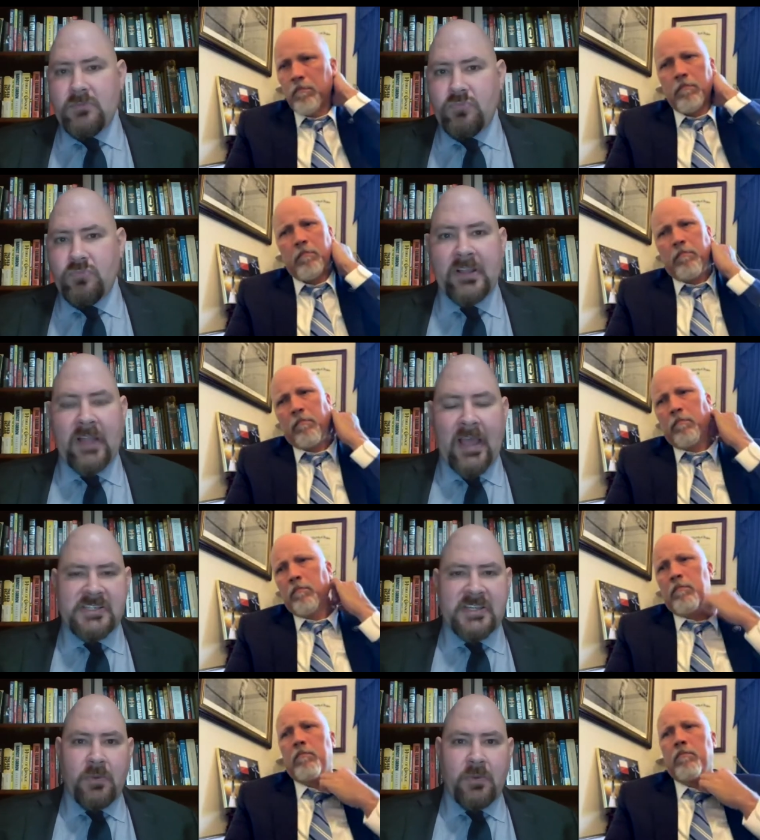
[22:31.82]

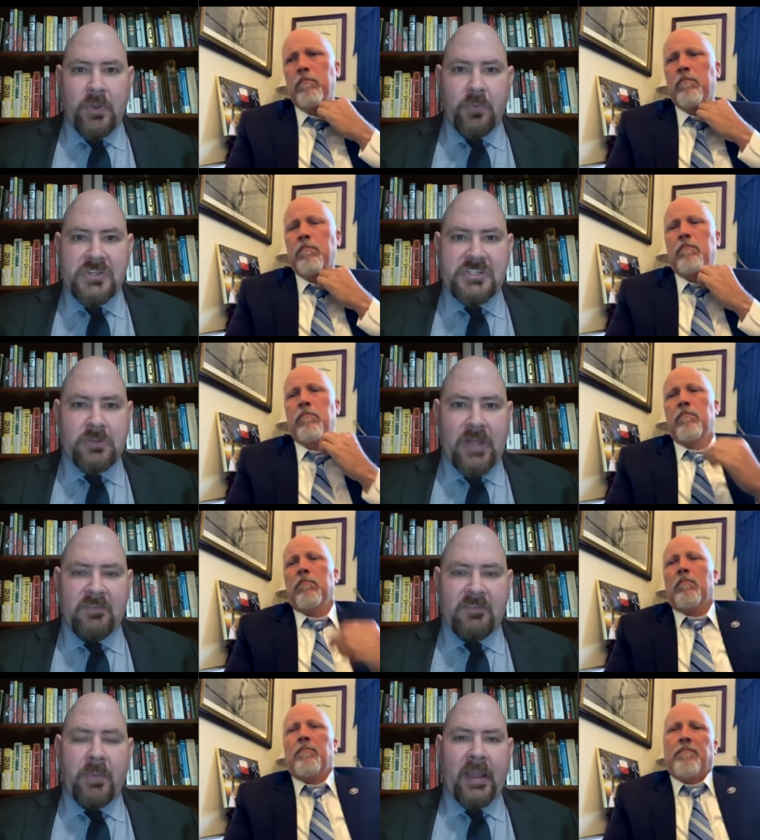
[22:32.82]
Speaker 1: realizing that we, we still will
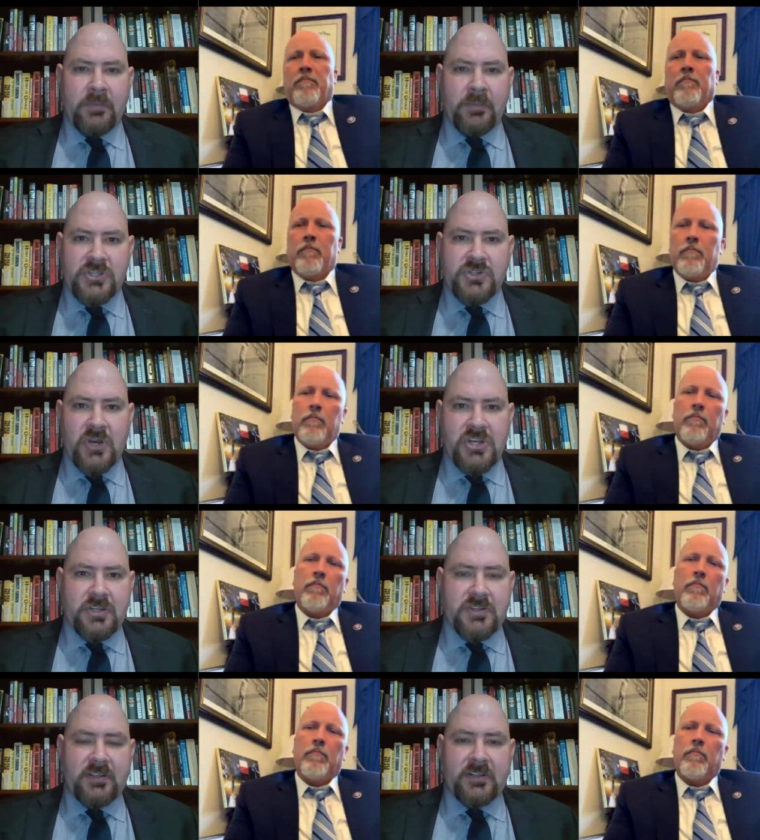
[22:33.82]
have a Biden
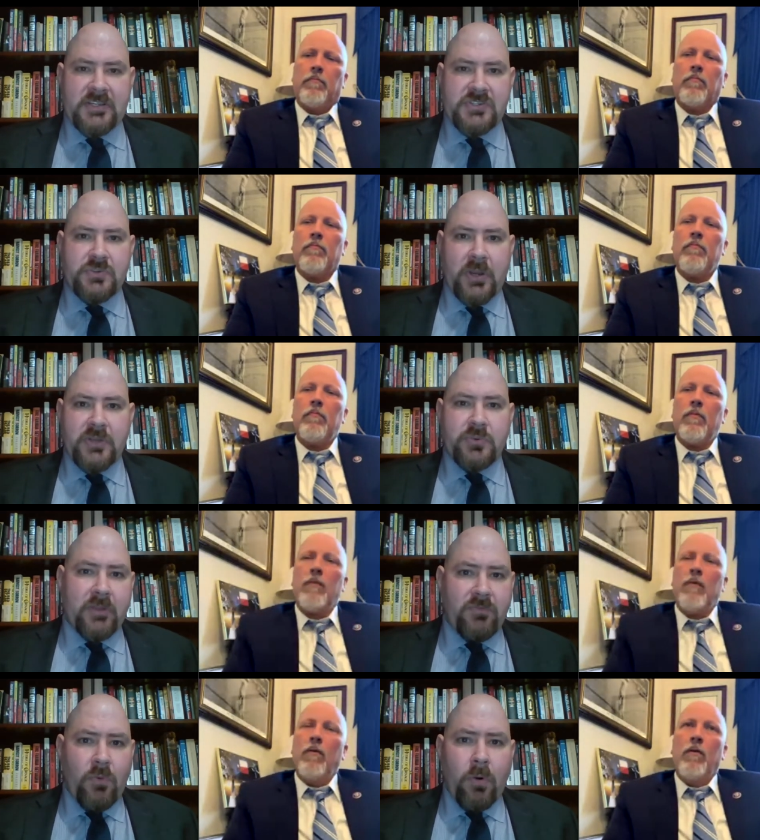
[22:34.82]
administration until at least
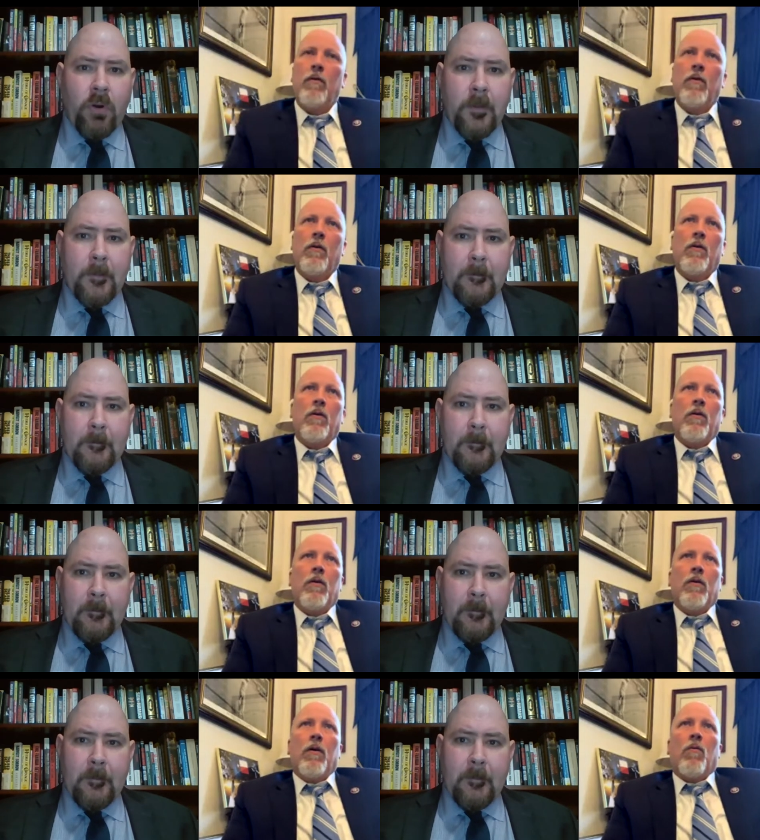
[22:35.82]
2024?
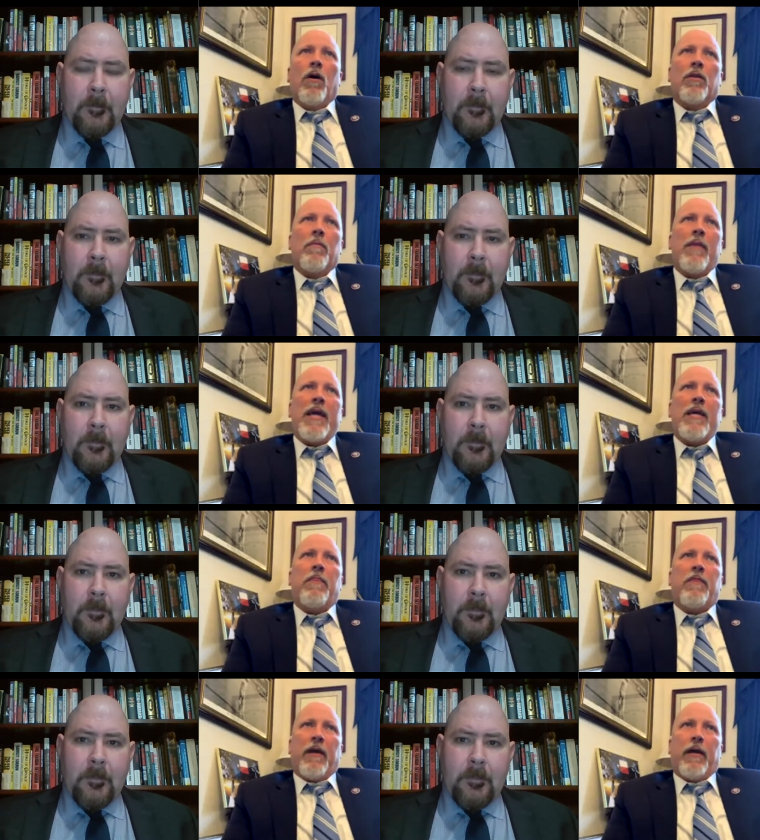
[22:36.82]
Speaker 2: Well, the
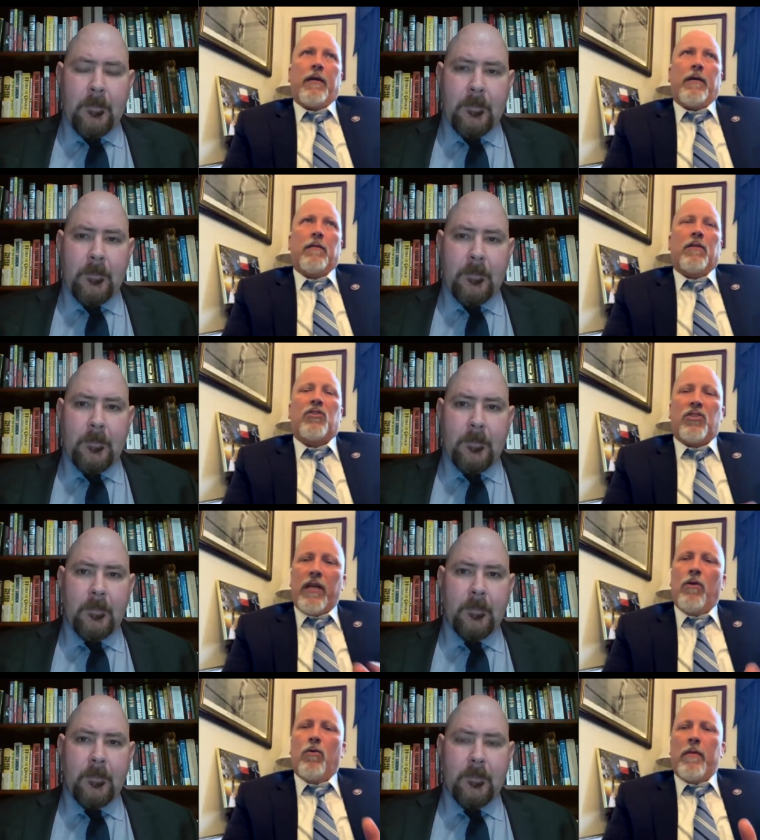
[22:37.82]
main thing, the
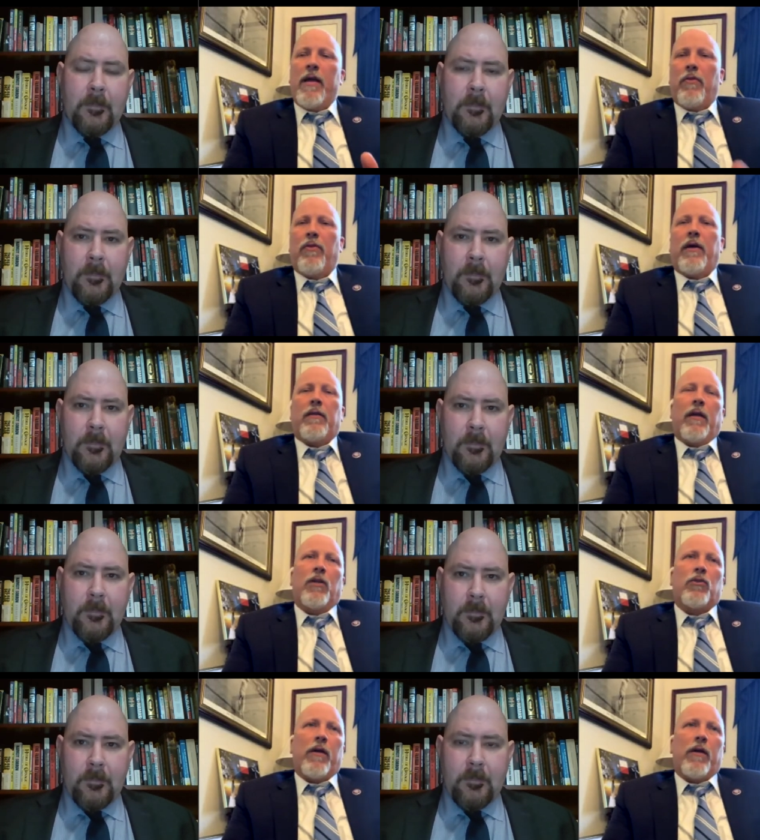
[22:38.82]
single main thing
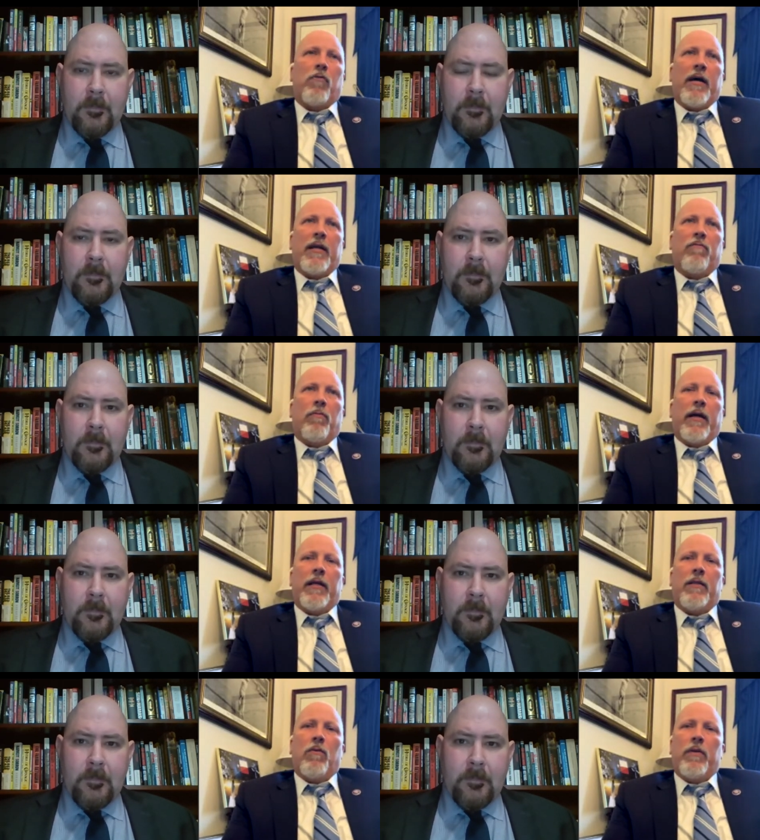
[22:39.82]
that I try to remind
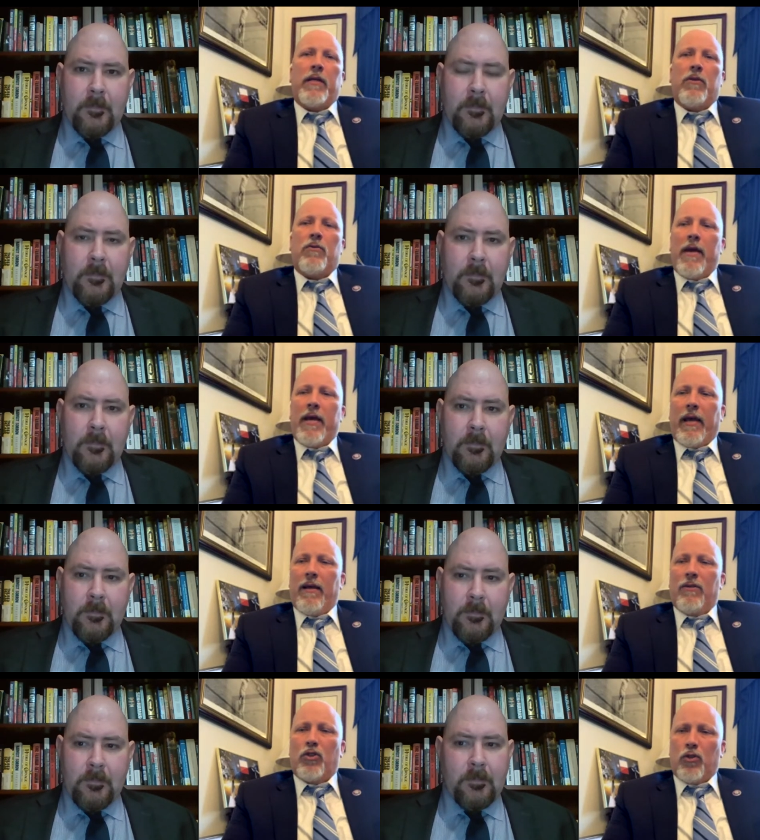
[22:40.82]
everybody that we need to
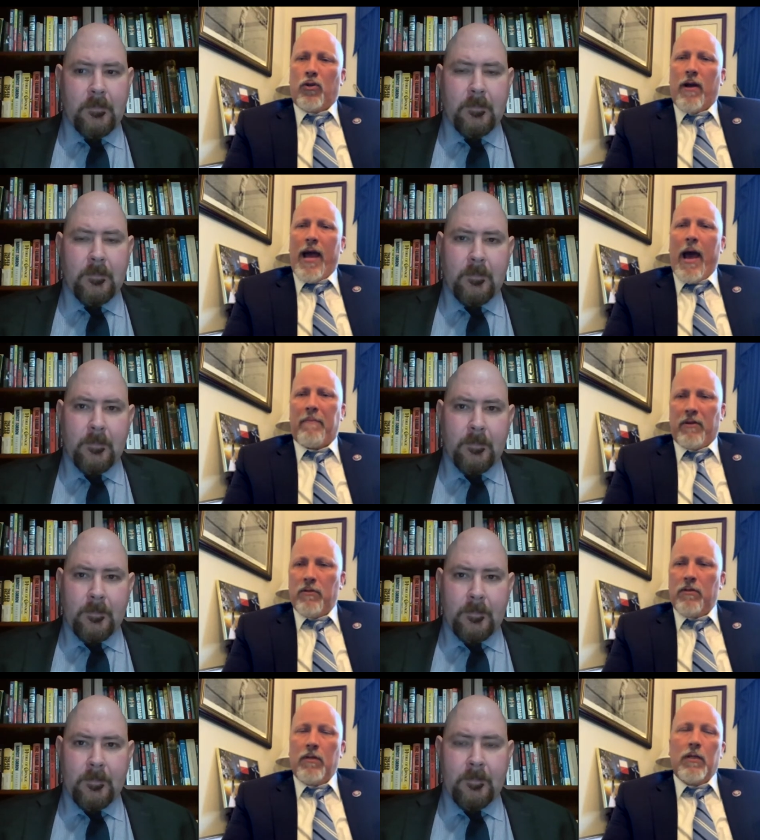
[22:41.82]
make sure
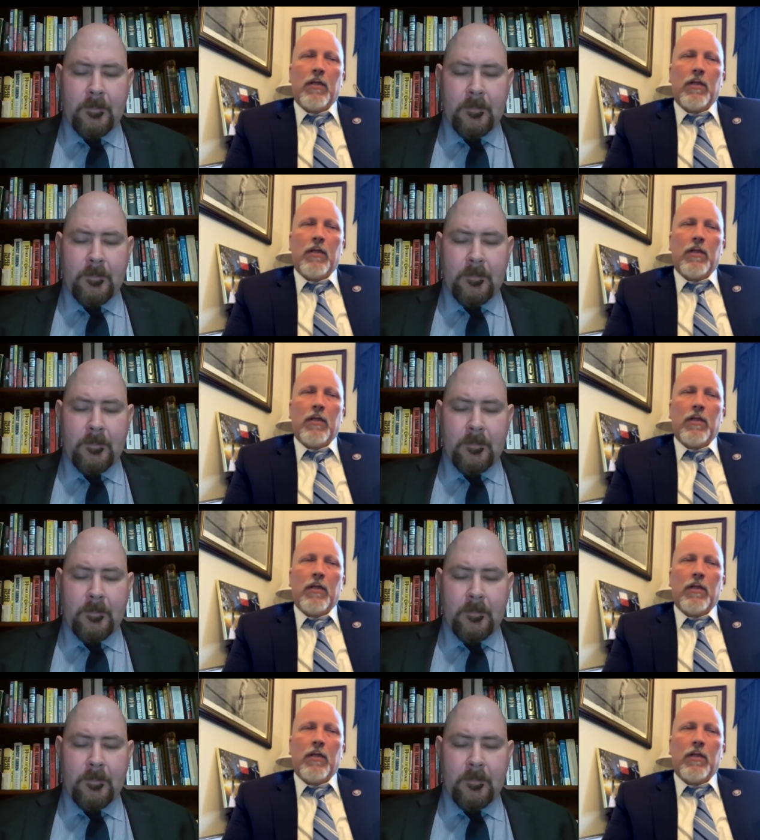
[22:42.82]
happens